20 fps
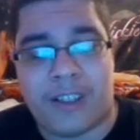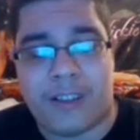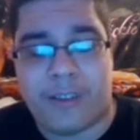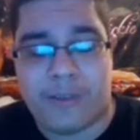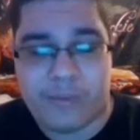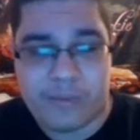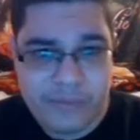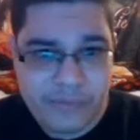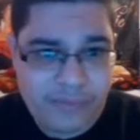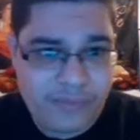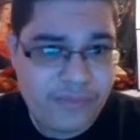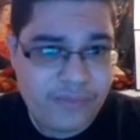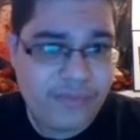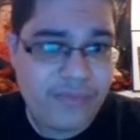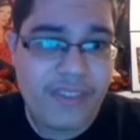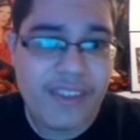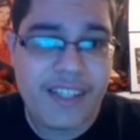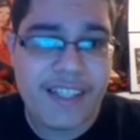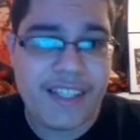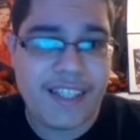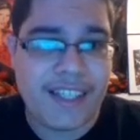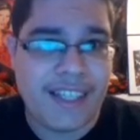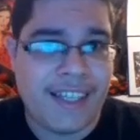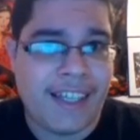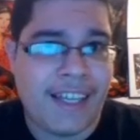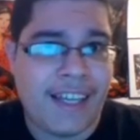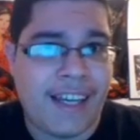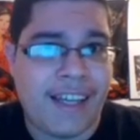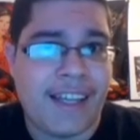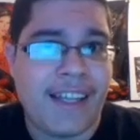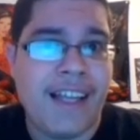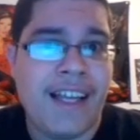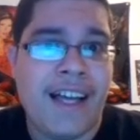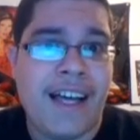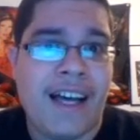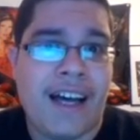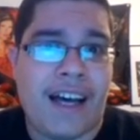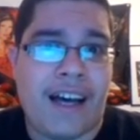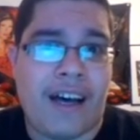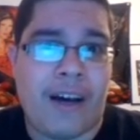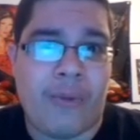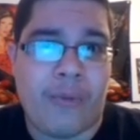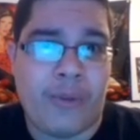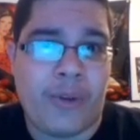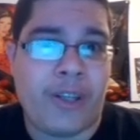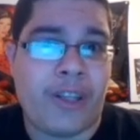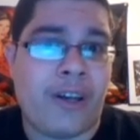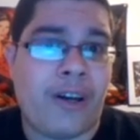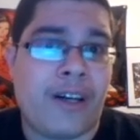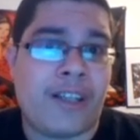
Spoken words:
And he got really